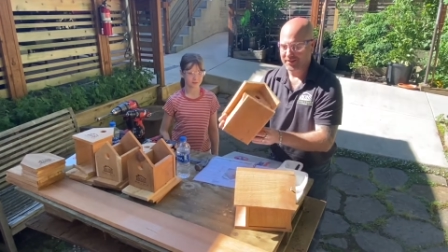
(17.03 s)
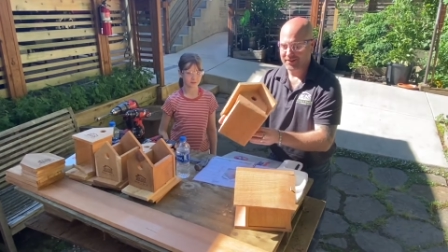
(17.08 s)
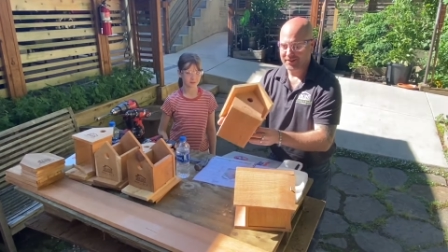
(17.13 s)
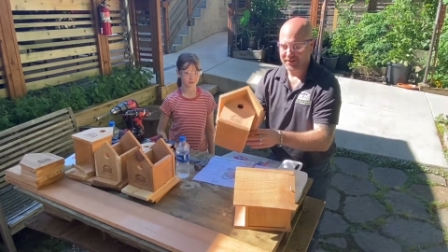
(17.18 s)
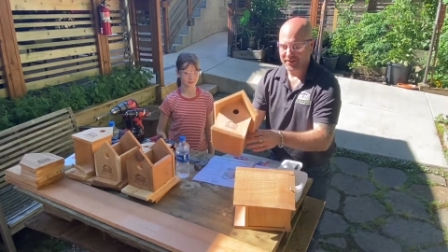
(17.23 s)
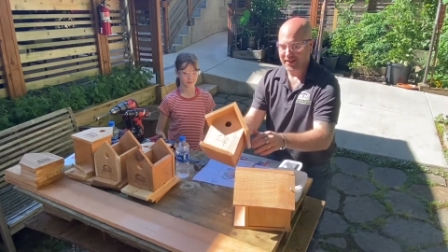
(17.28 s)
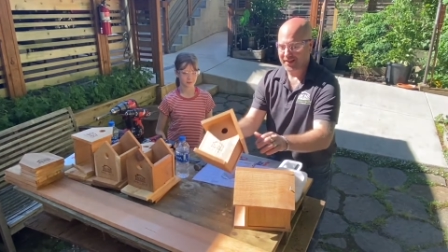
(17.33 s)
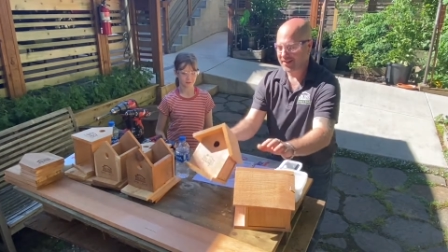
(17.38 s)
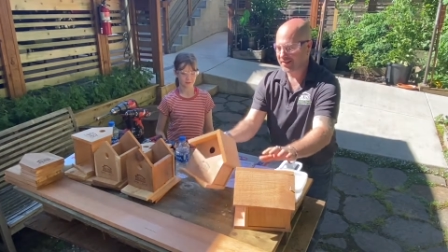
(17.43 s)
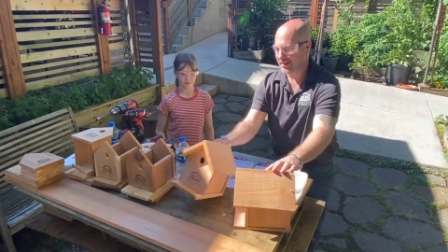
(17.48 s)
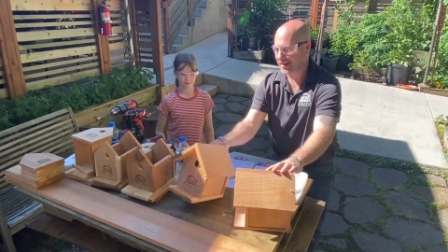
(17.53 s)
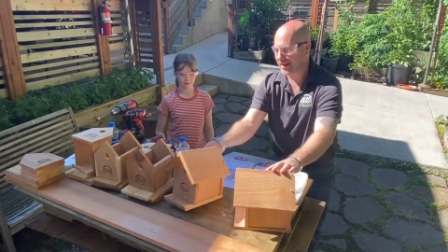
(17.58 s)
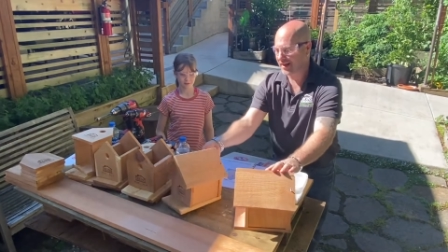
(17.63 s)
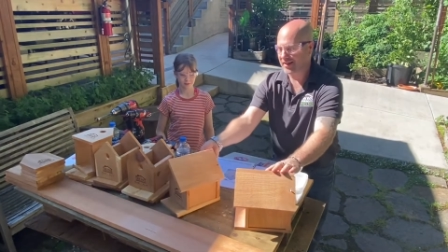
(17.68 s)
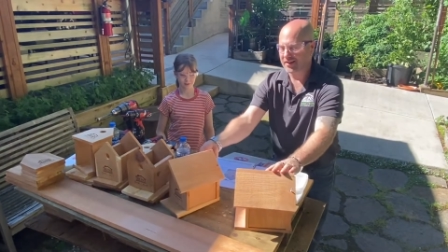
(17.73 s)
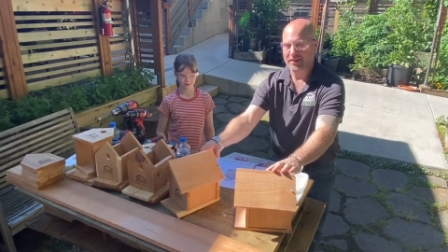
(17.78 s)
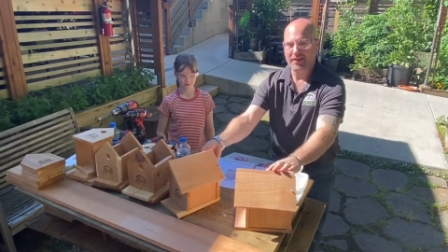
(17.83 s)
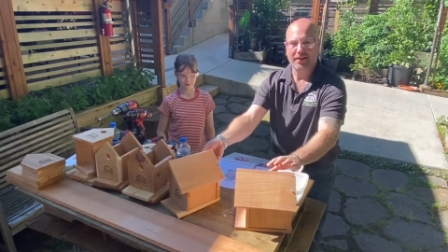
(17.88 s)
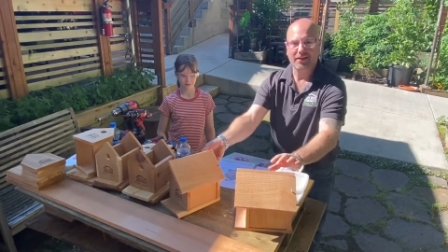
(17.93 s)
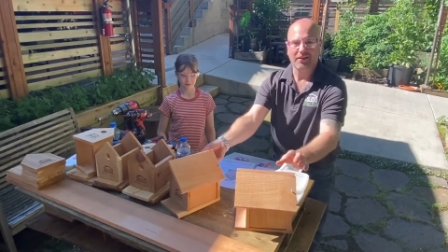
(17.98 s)
Like
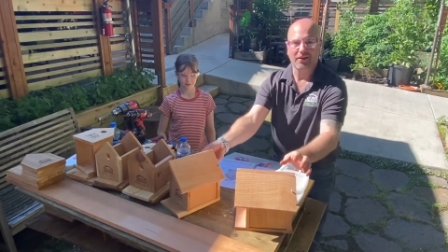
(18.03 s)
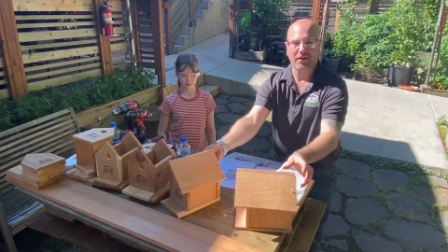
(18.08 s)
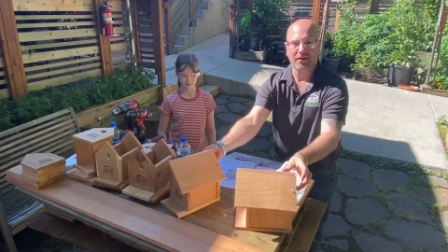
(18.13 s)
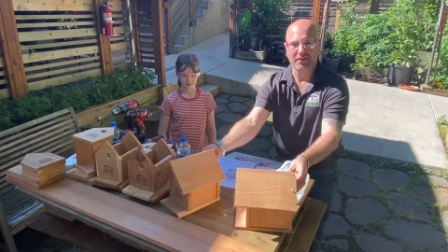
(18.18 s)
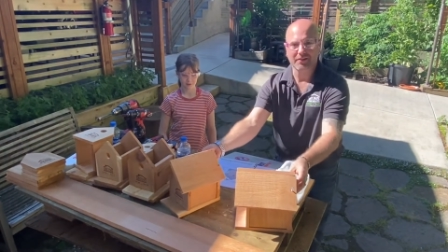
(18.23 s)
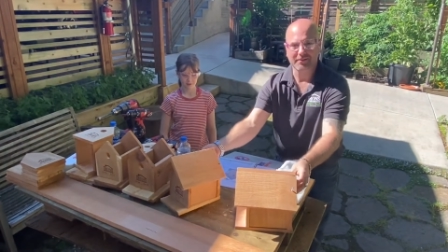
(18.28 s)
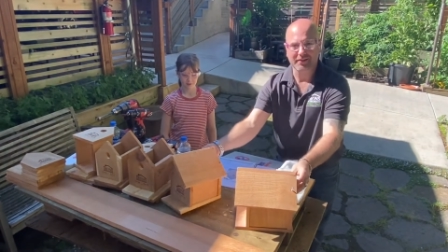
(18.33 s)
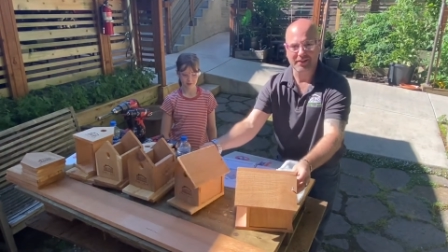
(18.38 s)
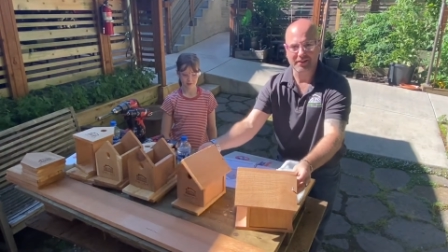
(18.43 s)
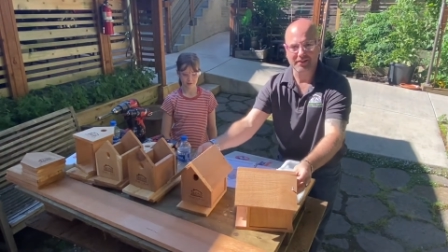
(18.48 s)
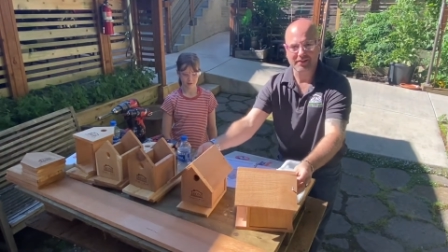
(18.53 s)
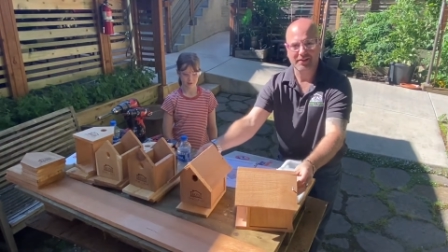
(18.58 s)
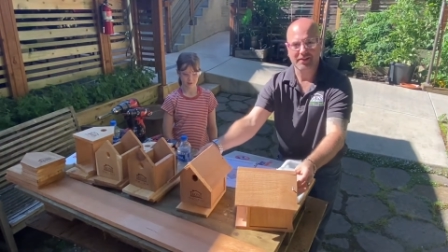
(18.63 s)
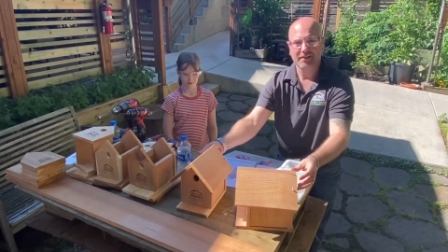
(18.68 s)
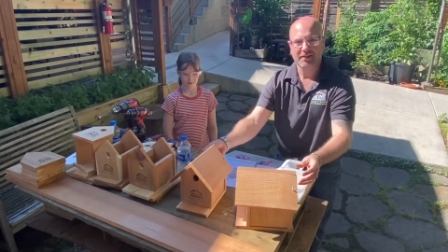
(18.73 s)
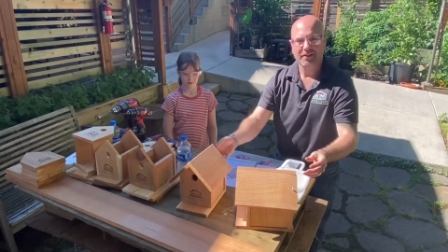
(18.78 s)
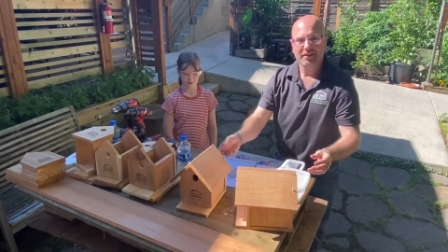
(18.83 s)
that, like all of these.